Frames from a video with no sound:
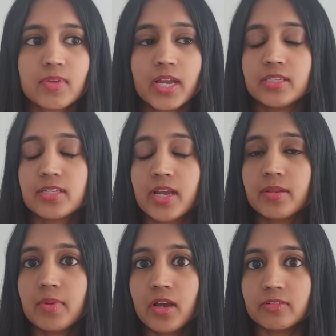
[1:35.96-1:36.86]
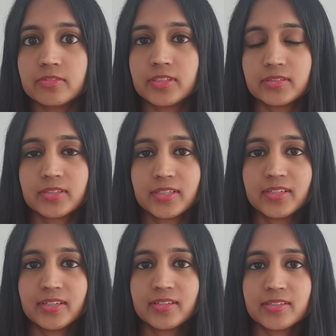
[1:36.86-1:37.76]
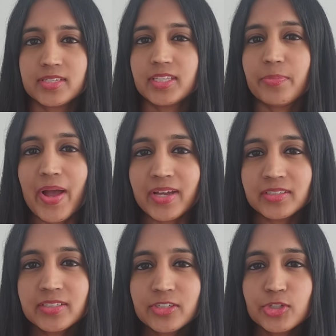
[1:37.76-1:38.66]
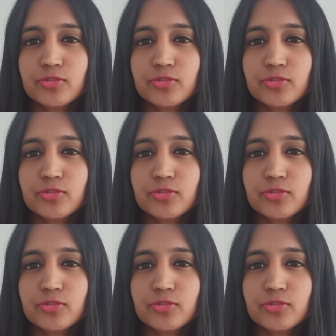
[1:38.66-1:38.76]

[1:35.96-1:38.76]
I decide I'm loved. See the pattern?